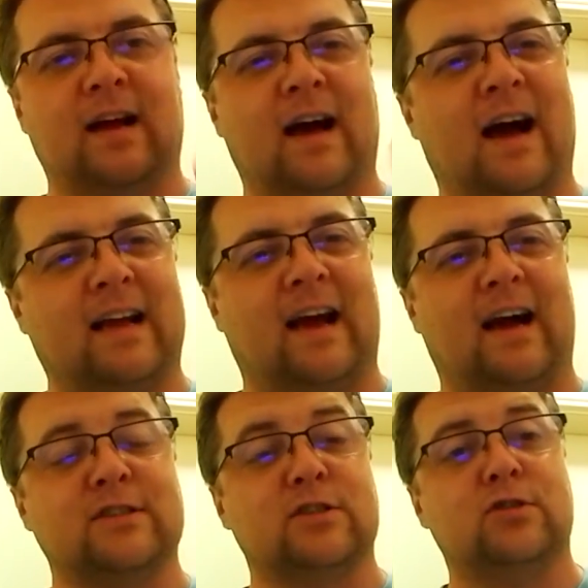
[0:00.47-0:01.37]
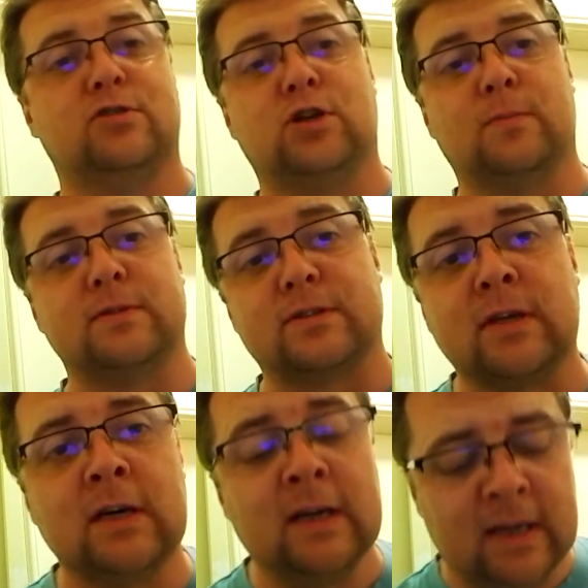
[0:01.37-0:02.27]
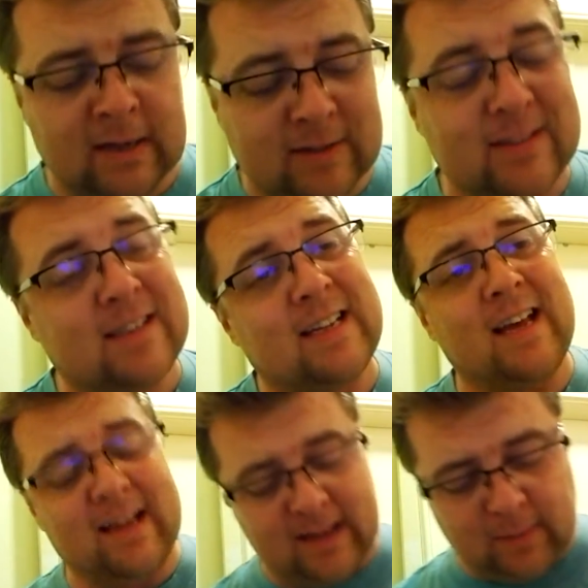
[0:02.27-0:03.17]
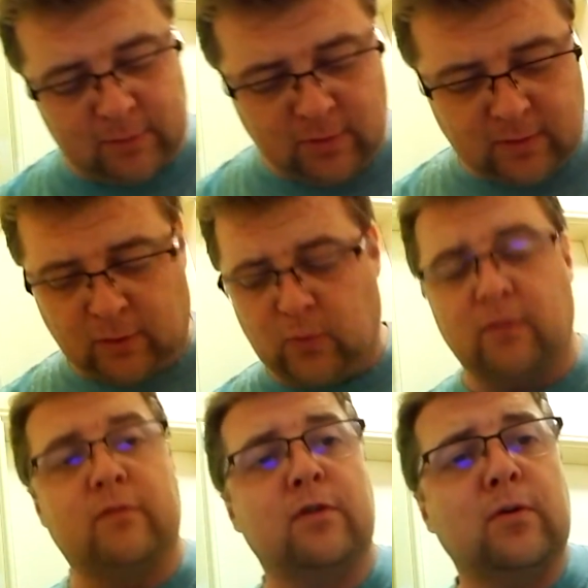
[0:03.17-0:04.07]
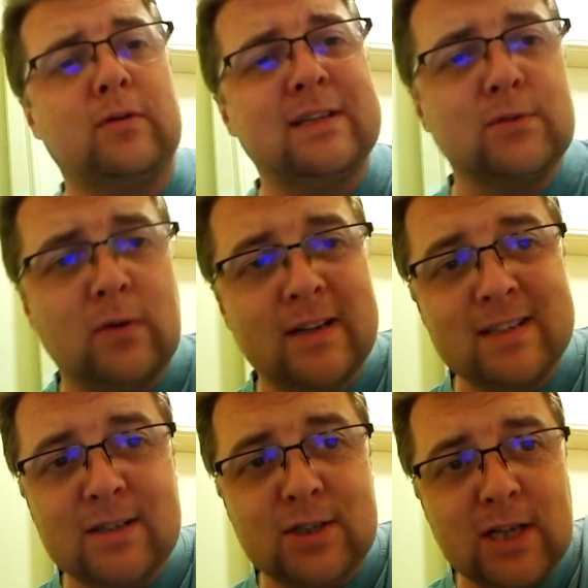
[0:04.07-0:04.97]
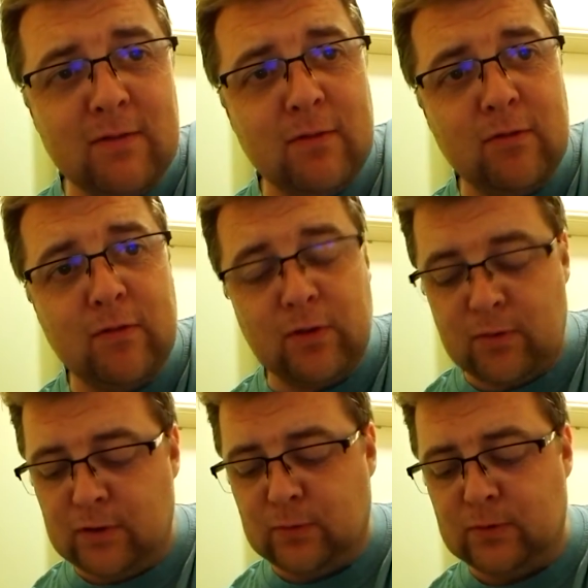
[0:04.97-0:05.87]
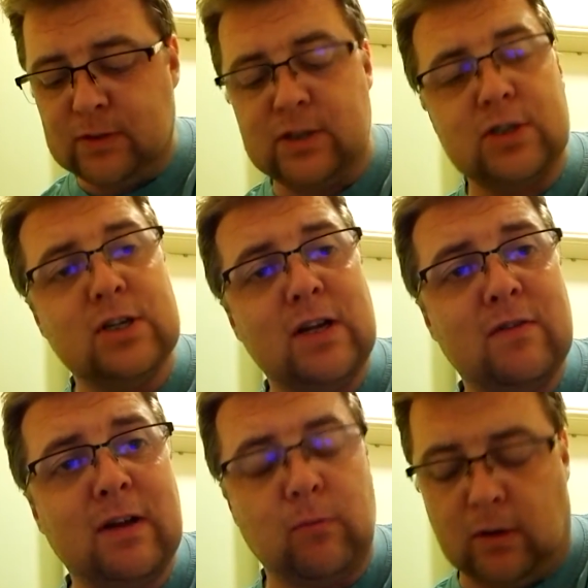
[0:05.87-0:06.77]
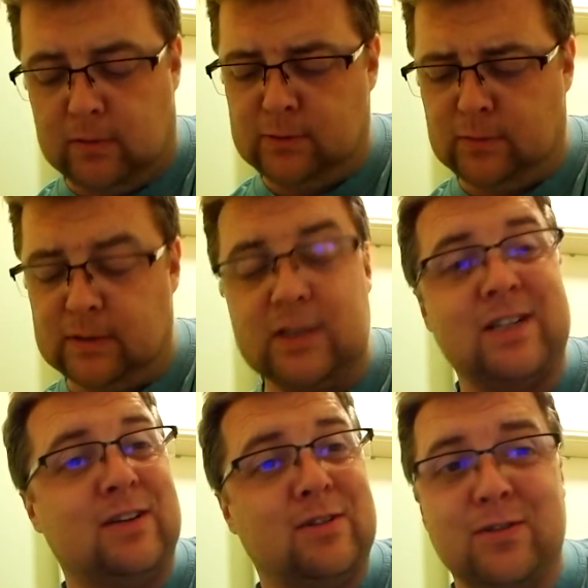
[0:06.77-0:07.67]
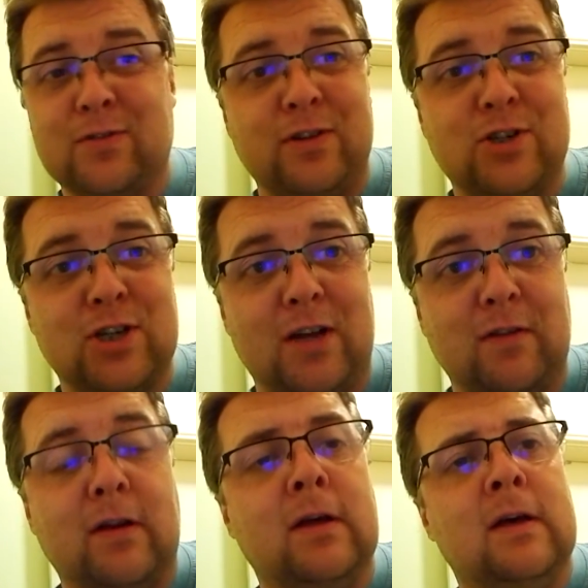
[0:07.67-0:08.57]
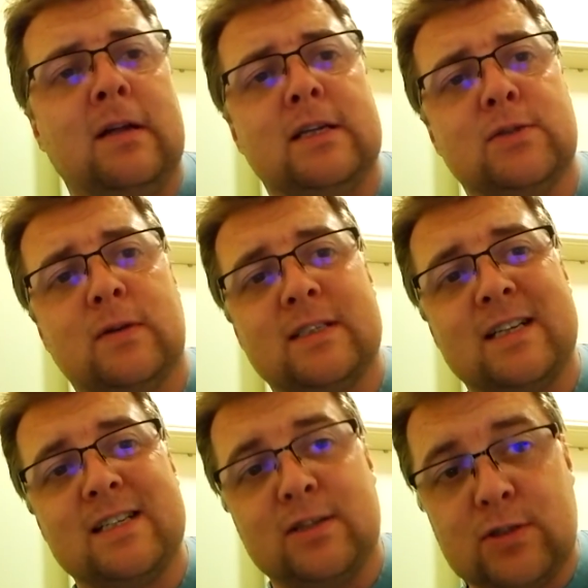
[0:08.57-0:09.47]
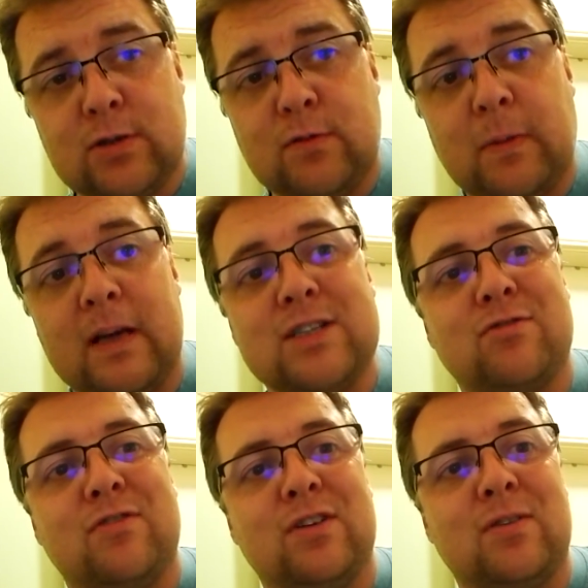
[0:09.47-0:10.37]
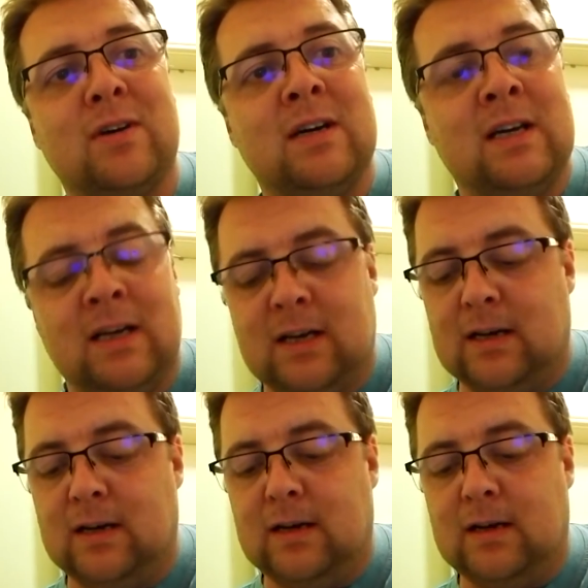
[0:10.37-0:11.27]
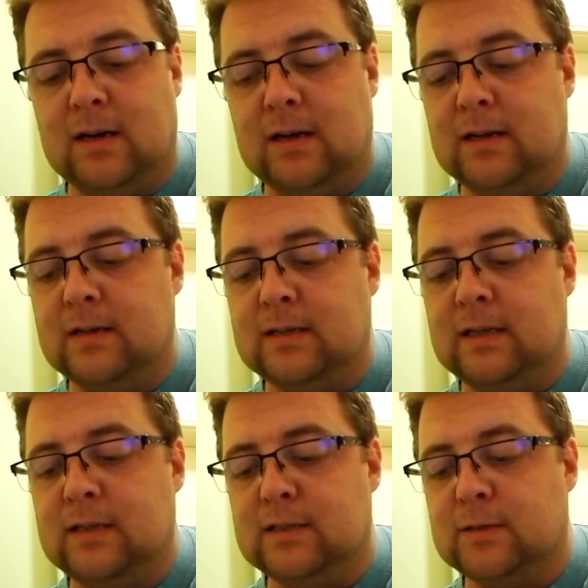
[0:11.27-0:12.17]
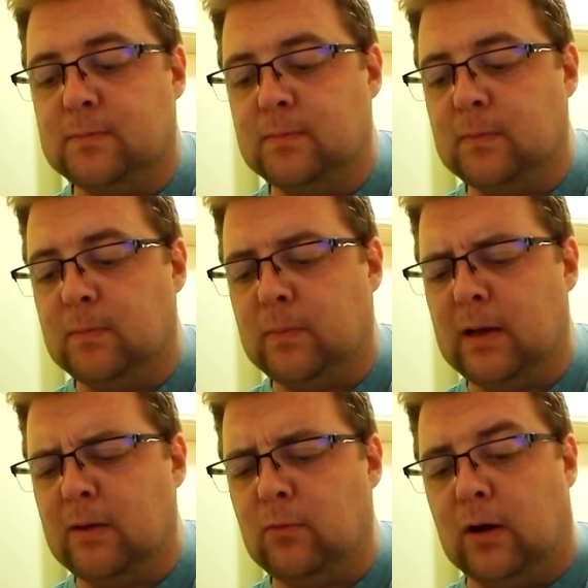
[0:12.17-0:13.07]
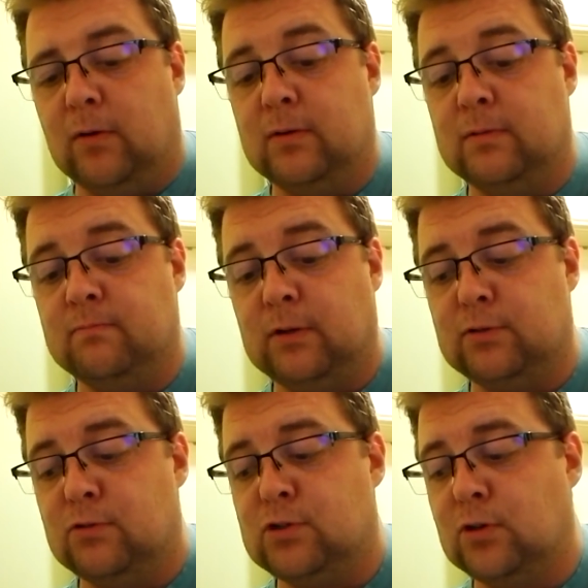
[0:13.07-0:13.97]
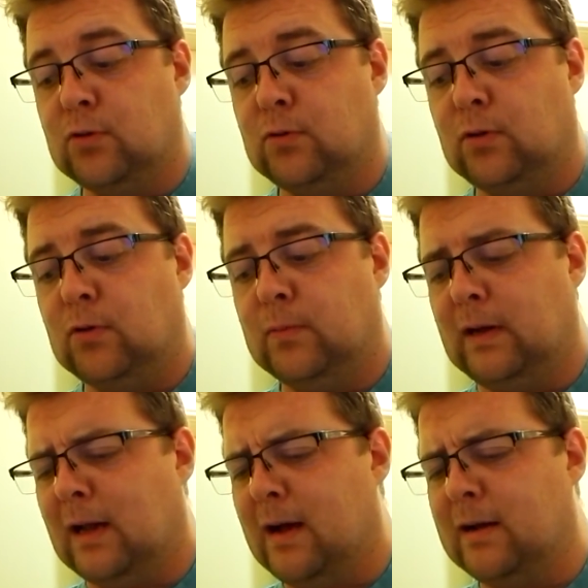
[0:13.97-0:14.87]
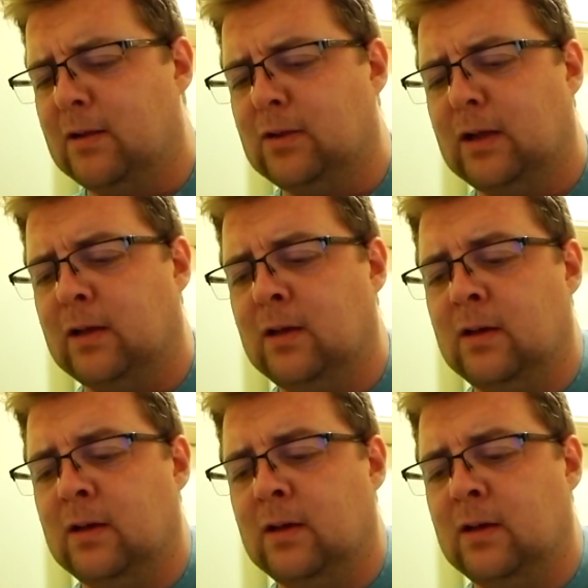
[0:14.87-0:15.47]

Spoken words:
Hi guys and YouTubers. Today I'm doing a quick review. This one isn't a shaving review. This one's a shaving, well, this one's actually nothing shaving. This one is actually a toothpaste review. And it's by, well, not too sure who the company Lion, I think.